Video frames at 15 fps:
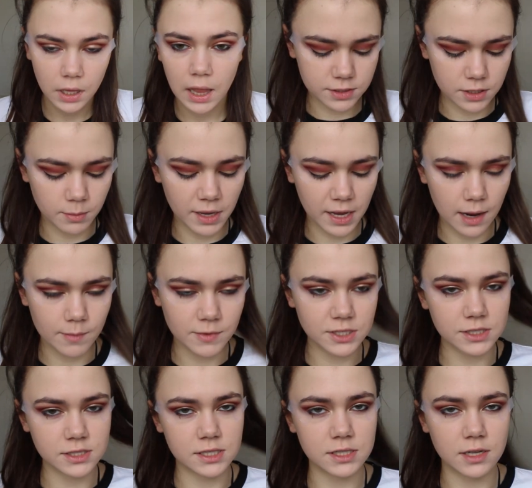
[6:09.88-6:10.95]
So my camera
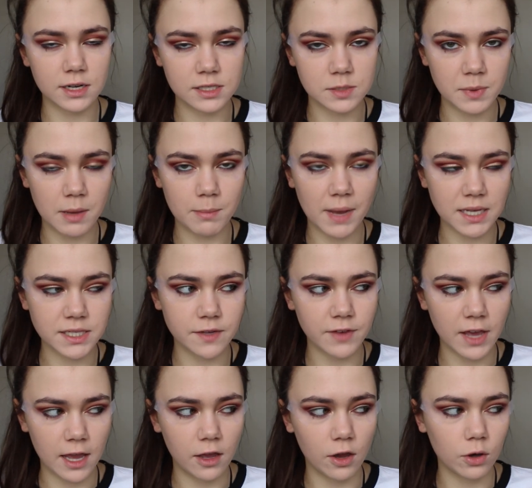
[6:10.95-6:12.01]
just decided to be a massive
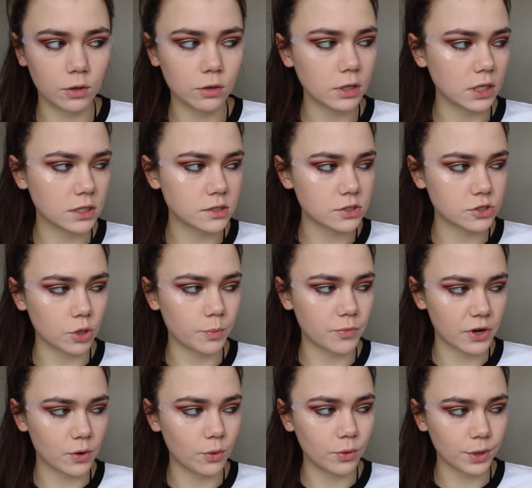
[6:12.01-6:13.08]
a-hole and stop
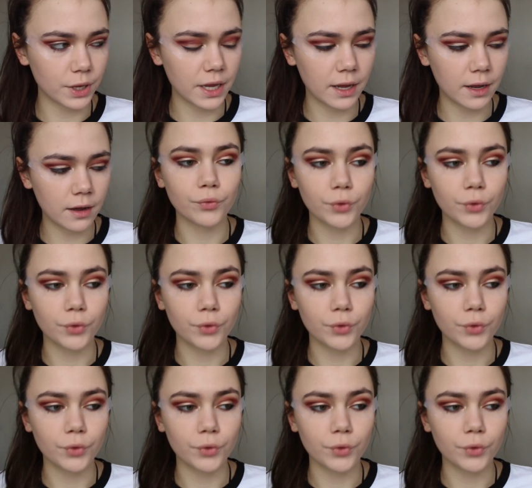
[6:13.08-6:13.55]
recording.